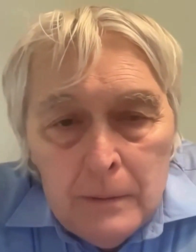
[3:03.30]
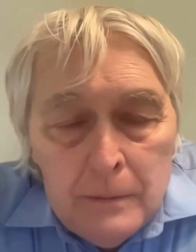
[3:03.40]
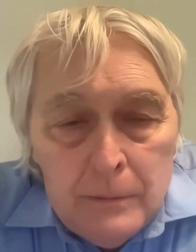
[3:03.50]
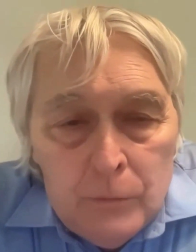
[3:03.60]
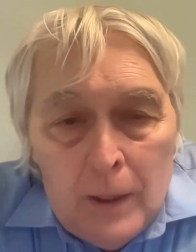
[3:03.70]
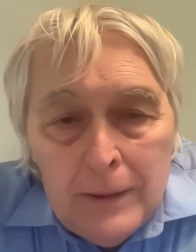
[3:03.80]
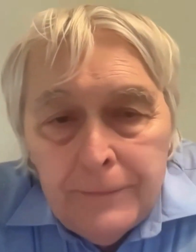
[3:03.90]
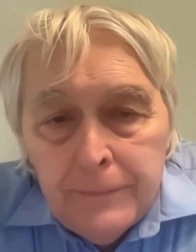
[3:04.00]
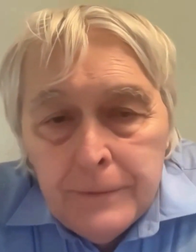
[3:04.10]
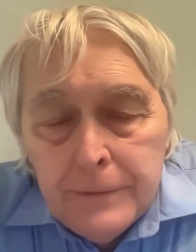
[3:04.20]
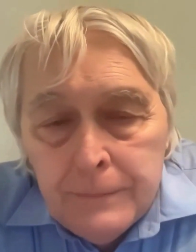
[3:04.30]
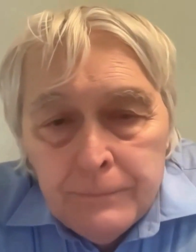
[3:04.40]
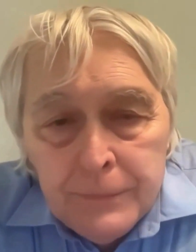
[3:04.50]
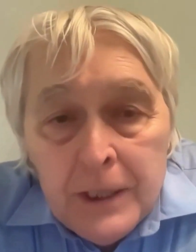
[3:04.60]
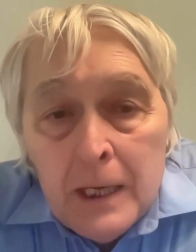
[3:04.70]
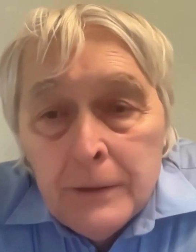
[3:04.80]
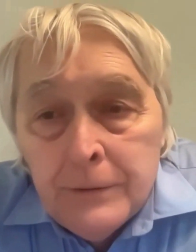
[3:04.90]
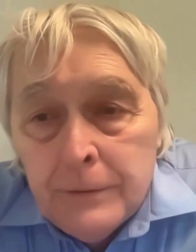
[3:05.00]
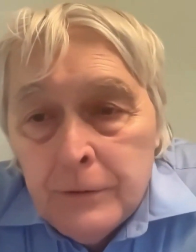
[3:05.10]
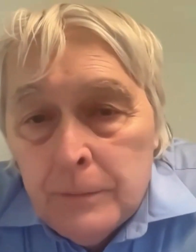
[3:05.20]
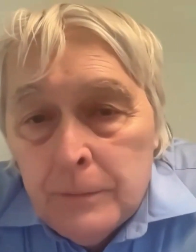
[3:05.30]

wafers stacked on top of